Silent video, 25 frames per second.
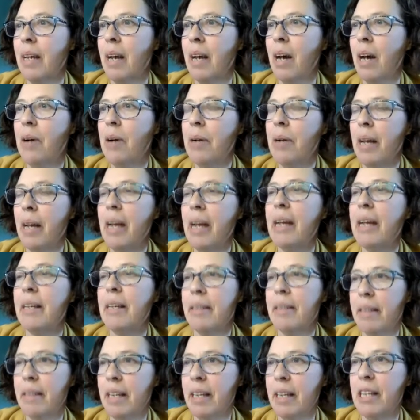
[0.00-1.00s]

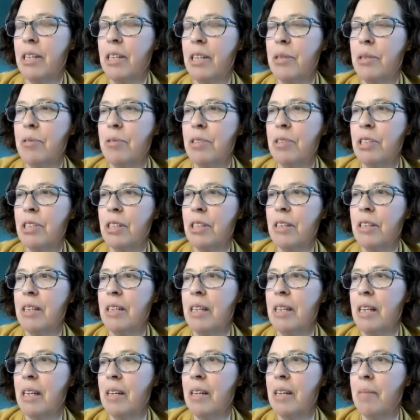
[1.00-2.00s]
Okay, thank you for sharing,
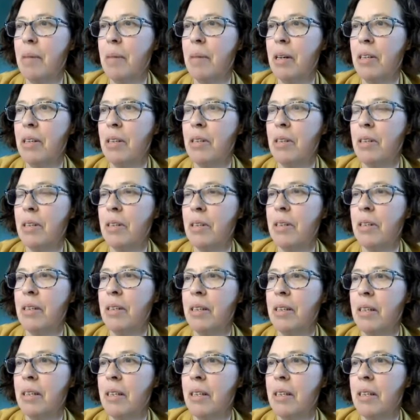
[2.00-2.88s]
Nina, about your